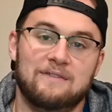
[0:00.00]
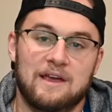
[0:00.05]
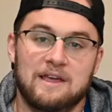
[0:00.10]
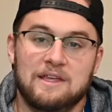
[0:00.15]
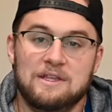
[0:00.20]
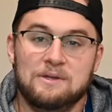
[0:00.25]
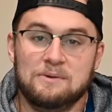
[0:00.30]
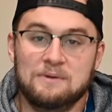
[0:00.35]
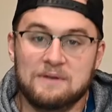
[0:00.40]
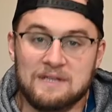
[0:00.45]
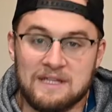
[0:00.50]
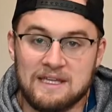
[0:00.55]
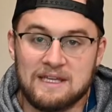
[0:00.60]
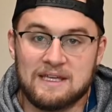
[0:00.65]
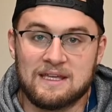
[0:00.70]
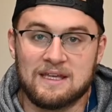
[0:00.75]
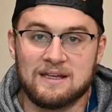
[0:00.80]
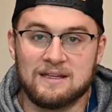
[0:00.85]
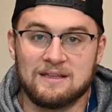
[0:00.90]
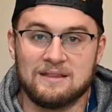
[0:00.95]
a
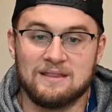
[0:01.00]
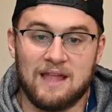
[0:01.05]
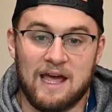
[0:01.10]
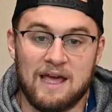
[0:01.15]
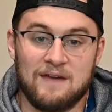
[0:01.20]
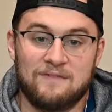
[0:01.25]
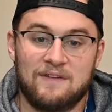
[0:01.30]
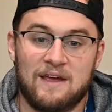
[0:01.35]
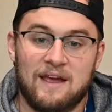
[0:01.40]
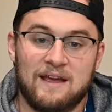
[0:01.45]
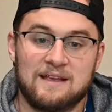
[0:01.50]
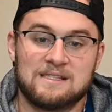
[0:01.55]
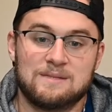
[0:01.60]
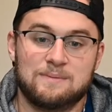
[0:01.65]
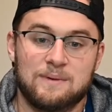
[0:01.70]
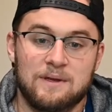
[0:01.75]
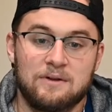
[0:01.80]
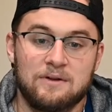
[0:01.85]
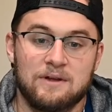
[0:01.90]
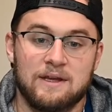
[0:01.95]
unique life
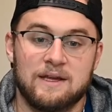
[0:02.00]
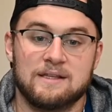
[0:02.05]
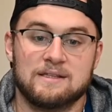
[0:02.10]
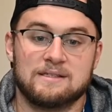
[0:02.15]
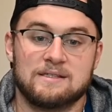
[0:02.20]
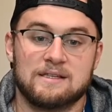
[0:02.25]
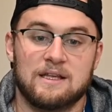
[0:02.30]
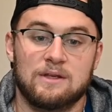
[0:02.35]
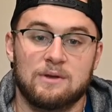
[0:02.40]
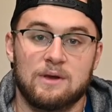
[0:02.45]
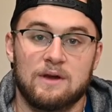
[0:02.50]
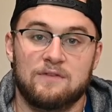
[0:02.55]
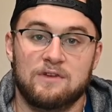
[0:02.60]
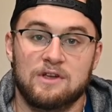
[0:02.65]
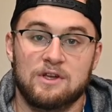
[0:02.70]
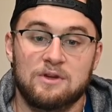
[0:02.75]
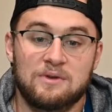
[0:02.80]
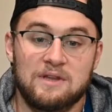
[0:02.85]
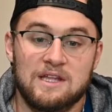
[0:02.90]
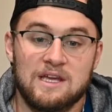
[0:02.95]
experience and you have a
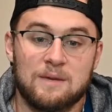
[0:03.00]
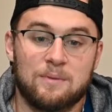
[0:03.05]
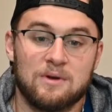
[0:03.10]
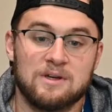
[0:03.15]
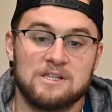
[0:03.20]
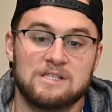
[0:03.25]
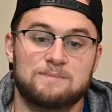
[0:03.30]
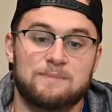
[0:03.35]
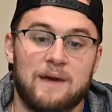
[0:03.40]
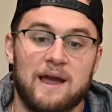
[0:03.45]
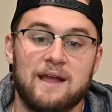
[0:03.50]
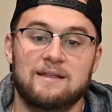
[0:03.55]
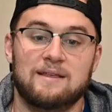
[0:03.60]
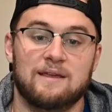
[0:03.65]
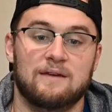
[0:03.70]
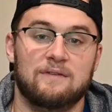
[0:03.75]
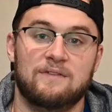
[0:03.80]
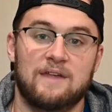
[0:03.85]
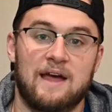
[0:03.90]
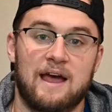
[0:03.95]
unique
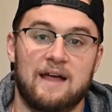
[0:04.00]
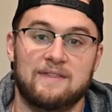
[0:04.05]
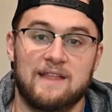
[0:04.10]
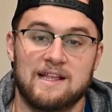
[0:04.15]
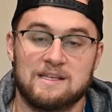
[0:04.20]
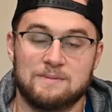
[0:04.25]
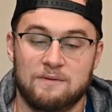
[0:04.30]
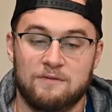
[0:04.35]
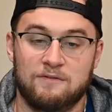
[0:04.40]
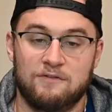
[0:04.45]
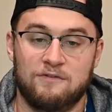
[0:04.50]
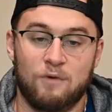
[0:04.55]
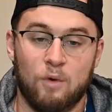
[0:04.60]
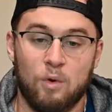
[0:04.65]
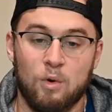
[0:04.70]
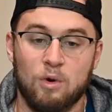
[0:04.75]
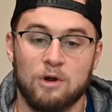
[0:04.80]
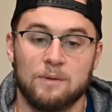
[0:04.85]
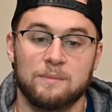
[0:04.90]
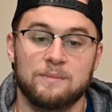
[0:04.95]
perspective that's been
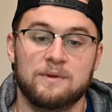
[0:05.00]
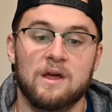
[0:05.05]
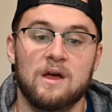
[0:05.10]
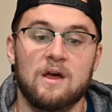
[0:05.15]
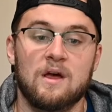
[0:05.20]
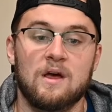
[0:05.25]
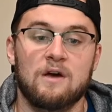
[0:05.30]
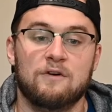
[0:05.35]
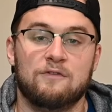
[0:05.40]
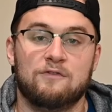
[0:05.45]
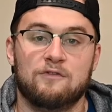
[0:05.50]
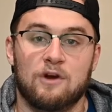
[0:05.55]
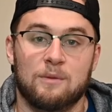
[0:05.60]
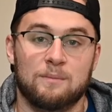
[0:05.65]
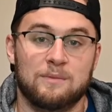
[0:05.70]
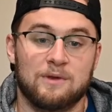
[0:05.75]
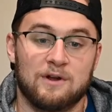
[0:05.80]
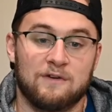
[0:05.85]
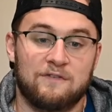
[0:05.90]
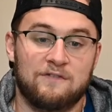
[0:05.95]
formed
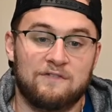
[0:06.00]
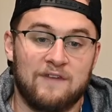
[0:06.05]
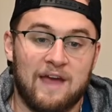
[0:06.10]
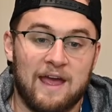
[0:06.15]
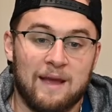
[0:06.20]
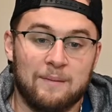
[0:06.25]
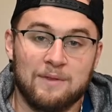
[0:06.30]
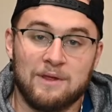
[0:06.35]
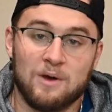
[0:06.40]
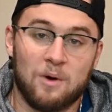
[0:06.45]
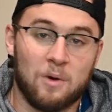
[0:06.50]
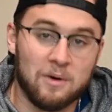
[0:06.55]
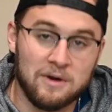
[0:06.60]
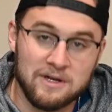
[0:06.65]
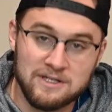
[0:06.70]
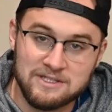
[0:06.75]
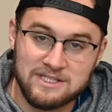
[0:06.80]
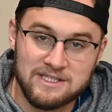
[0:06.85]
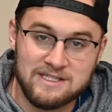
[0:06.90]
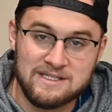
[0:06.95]
from your family
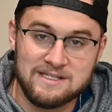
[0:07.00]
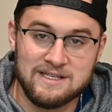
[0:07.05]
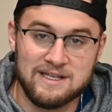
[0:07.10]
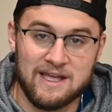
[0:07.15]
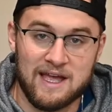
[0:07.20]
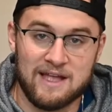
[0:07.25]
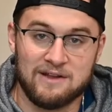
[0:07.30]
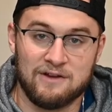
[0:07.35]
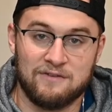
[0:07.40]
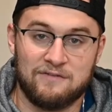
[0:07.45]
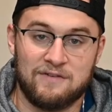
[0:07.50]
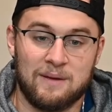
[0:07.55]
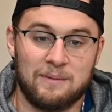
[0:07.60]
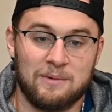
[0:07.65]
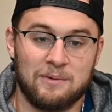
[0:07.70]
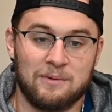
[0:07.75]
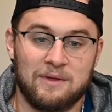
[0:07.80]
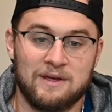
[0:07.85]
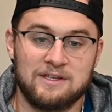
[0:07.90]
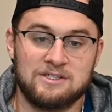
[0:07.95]
origins and your
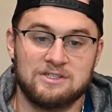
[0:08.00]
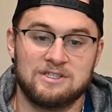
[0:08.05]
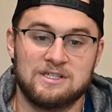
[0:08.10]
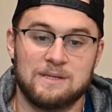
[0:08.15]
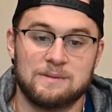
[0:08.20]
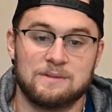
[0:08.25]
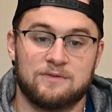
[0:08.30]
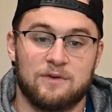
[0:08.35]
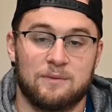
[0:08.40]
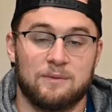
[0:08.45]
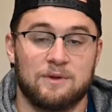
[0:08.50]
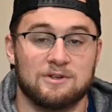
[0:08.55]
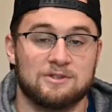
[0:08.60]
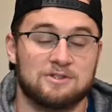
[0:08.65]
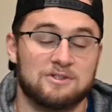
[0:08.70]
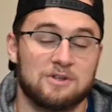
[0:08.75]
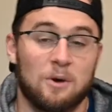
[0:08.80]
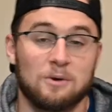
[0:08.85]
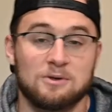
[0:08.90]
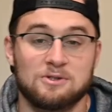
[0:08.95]
family relationships, from your
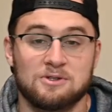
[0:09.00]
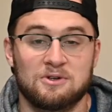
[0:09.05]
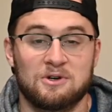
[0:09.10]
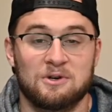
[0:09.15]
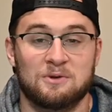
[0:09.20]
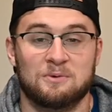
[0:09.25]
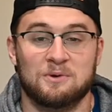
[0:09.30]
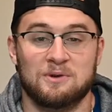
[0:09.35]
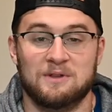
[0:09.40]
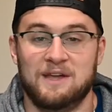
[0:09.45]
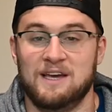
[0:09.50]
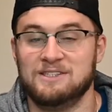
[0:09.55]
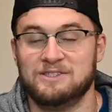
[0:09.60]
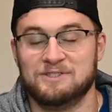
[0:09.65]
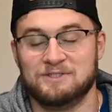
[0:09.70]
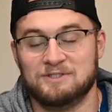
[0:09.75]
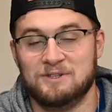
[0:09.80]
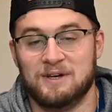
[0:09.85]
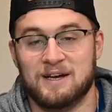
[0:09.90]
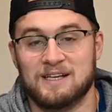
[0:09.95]
social and
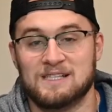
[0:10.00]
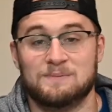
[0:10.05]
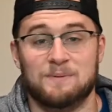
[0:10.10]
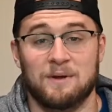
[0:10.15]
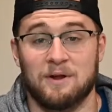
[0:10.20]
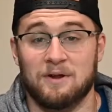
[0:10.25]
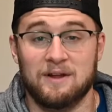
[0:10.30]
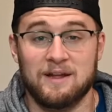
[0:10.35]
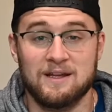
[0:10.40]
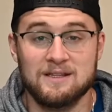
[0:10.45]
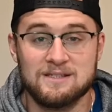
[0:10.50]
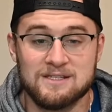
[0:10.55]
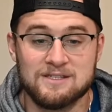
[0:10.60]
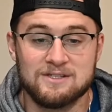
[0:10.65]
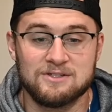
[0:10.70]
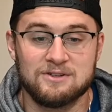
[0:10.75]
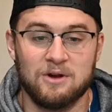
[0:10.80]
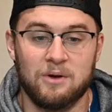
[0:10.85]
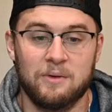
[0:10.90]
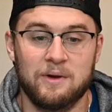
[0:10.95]
relational
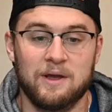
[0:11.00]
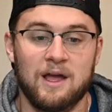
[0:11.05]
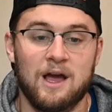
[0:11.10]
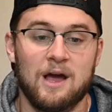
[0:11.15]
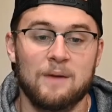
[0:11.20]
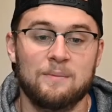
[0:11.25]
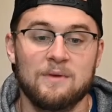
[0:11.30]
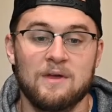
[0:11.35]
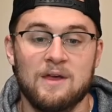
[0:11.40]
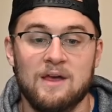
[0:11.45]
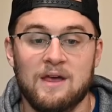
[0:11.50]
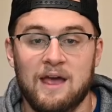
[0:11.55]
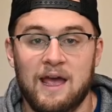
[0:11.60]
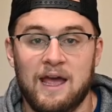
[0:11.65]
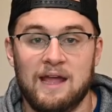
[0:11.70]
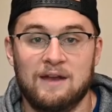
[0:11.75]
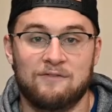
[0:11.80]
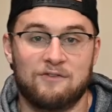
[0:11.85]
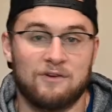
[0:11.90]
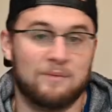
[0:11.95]
experiences growing up,
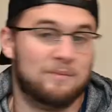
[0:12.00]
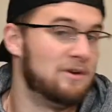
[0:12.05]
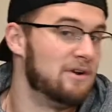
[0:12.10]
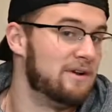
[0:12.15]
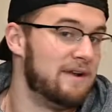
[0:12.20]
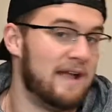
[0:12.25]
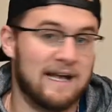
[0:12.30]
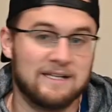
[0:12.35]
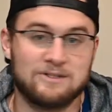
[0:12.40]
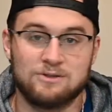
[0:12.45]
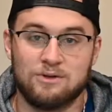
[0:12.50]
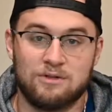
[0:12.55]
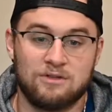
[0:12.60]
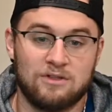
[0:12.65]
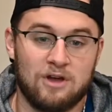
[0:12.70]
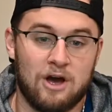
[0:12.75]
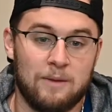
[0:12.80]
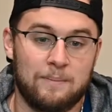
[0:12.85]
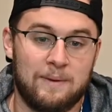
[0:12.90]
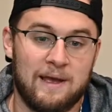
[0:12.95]
and from your natural
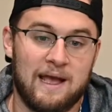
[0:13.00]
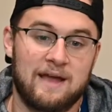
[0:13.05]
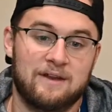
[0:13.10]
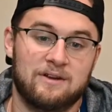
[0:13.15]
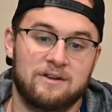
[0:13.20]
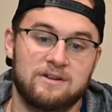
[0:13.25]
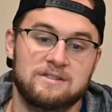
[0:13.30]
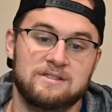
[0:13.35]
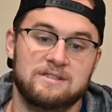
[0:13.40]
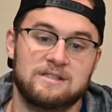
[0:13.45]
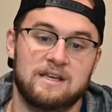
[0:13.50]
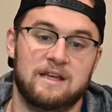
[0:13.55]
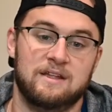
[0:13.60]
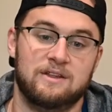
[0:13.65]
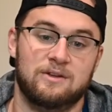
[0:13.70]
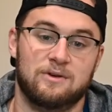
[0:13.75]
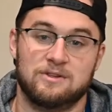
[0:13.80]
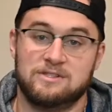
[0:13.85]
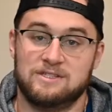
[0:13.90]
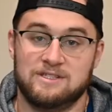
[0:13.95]
thought patterns
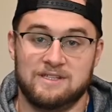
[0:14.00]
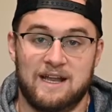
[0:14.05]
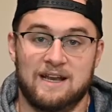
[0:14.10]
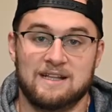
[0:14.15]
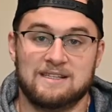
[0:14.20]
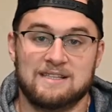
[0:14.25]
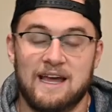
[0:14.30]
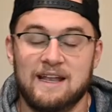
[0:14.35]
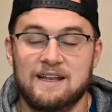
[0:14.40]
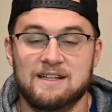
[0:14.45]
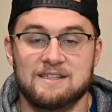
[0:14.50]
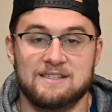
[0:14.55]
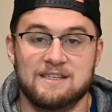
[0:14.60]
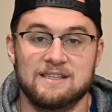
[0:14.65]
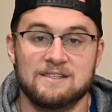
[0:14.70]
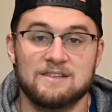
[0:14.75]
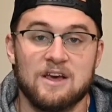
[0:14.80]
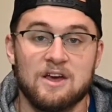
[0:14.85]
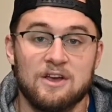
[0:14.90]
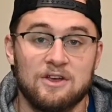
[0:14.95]
and your genetic
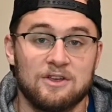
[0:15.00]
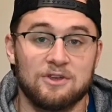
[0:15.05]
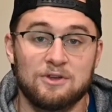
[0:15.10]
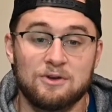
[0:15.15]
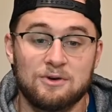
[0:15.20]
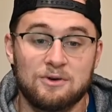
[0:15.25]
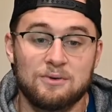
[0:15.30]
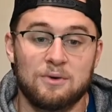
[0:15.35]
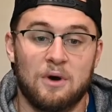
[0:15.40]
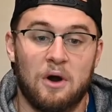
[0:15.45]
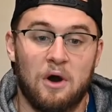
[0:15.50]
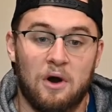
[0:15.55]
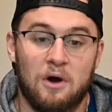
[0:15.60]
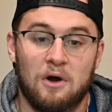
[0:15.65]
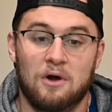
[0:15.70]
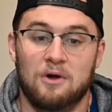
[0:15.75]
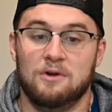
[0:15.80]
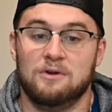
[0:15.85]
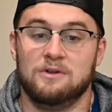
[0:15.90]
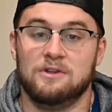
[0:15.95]
tendencies. You
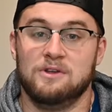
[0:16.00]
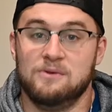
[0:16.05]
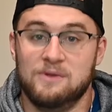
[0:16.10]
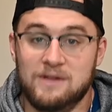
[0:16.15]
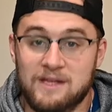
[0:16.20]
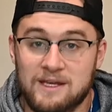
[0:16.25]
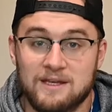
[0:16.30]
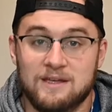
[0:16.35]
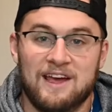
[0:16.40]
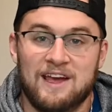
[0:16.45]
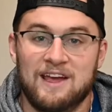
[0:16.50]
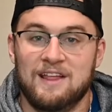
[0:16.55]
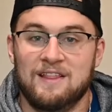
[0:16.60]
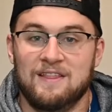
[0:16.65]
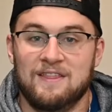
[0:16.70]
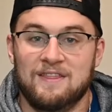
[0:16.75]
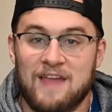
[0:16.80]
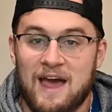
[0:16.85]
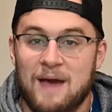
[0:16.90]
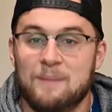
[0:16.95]
are unique,
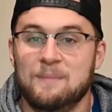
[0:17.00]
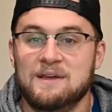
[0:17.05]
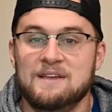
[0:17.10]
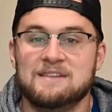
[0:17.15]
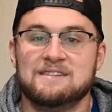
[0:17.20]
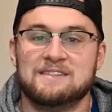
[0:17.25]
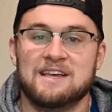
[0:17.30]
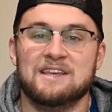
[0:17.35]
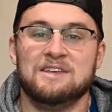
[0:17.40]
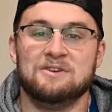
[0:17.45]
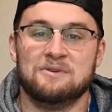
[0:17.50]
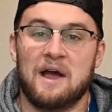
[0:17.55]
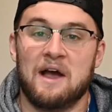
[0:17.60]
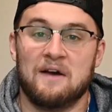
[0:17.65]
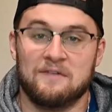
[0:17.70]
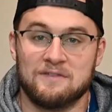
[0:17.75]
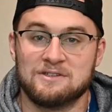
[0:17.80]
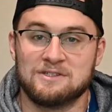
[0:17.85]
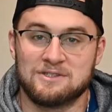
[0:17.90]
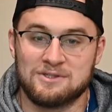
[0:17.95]
and that means that you
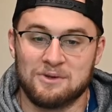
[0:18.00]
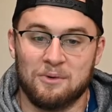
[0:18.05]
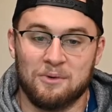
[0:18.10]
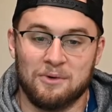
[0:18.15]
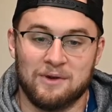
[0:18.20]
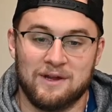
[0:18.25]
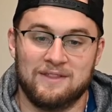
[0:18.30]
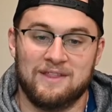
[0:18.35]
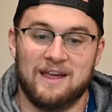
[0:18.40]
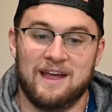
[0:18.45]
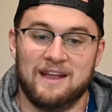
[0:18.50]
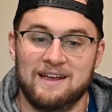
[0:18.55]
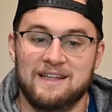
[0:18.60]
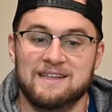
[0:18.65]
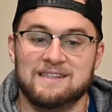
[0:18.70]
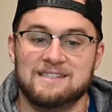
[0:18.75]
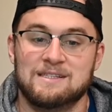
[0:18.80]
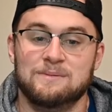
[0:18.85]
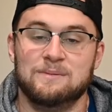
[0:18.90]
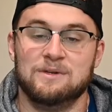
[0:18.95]
have a story that
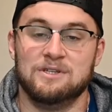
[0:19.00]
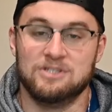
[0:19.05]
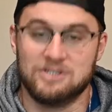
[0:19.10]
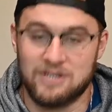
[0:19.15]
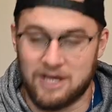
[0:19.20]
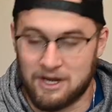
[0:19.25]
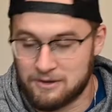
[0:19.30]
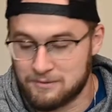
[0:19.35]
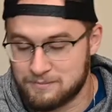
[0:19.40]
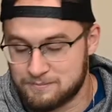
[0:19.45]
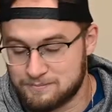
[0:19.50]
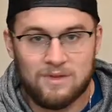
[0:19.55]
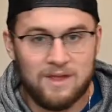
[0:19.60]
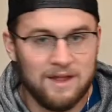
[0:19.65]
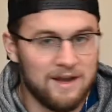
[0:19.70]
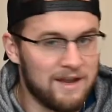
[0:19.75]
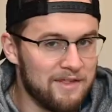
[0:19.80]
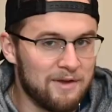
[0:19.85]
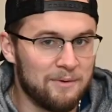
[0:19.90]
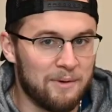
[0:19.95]
needs to be shared.
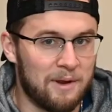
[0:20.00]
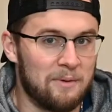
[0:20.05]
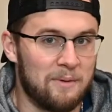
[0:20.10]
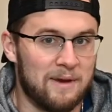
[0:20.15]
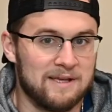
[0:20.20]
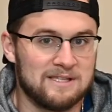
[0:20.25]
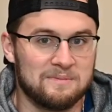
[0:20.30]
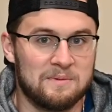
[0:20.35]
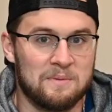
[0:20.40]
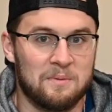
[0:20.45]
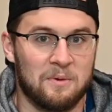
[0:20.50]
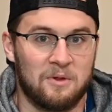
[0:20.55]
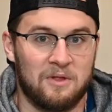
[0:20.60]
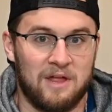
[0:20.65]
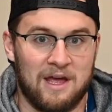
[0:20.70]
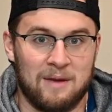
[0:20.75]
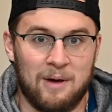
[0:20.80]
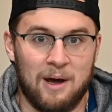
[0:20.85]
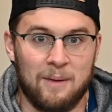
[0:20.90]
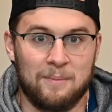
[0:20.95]
And I think right away some people
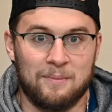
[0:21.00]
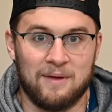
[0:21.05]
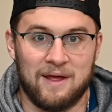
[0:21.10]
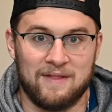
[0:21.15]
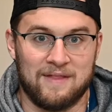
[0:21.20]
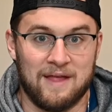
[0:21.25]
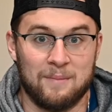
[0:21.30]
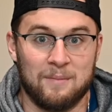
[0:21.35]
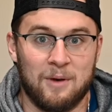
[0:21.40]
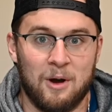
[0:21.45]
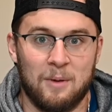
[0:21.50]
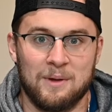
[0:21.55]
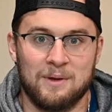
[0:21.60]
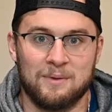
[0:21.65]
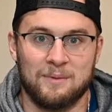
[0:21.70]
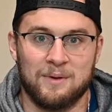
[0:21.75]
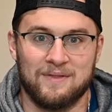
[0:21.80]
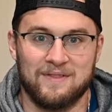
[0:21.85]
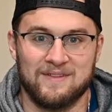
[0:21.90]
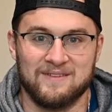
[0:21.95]
clam up at that
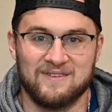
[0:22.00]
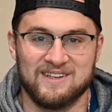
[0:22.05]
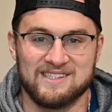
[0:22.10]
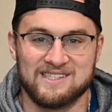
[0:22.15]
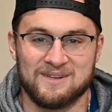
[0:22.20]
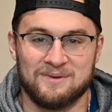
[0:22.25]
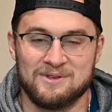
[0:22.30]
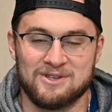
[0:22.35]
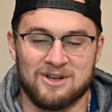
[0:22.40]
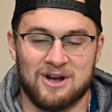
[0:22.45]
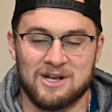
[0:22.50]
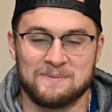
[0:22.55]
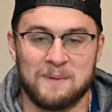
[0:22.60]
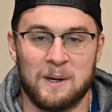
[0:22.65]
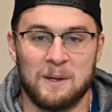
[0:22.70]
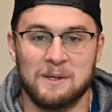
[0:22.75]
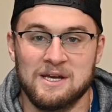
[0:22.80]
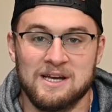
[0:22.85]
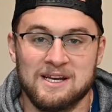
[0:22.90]
moment when someone talks about